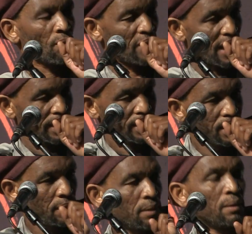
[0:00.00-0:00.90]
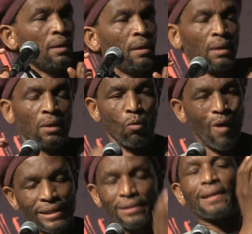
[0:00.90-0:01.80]
that
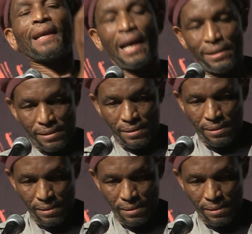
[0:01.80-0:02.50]
one glass,